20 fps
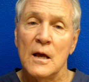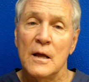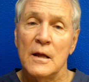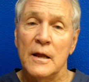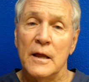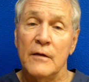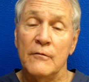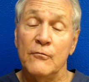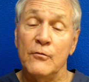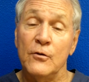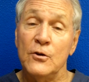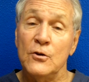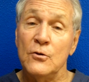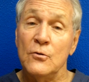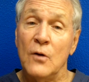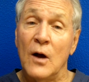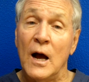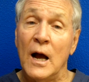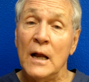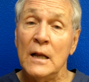If we
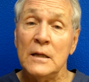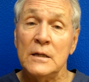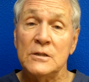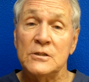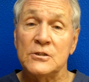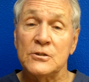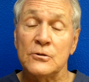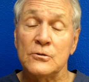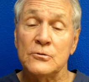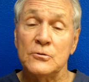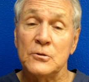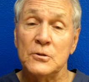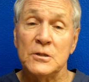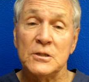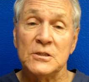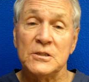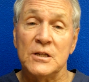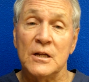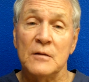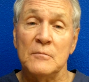do eyelid surgery at
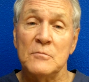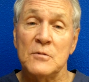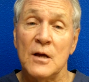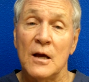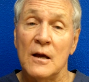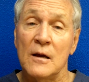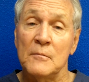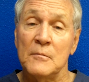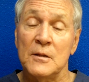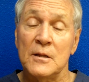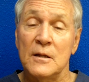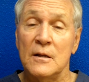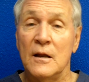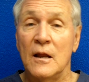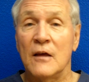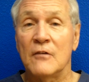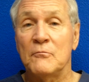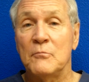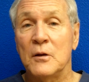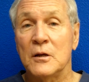the same time, I then
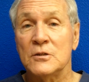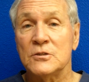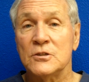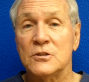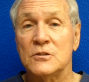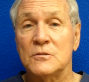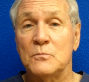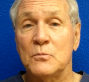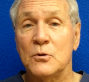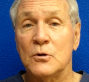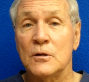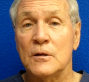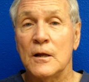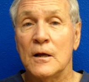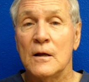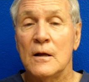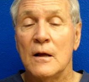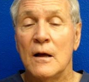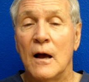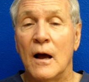have patients put
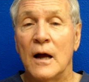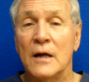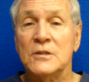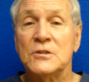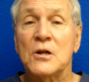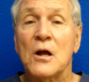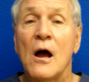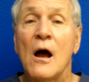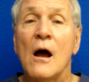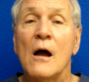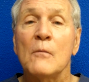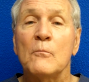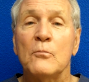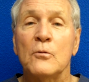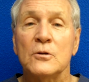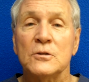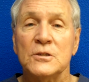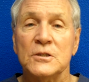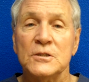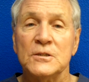ice
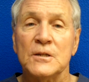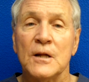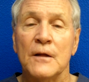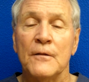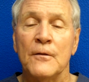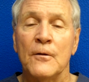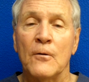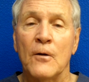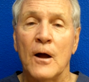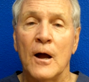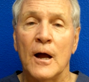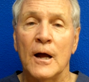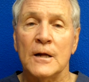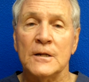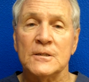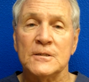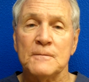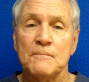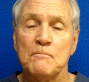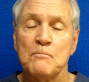compresses on their
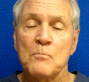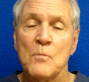eyes.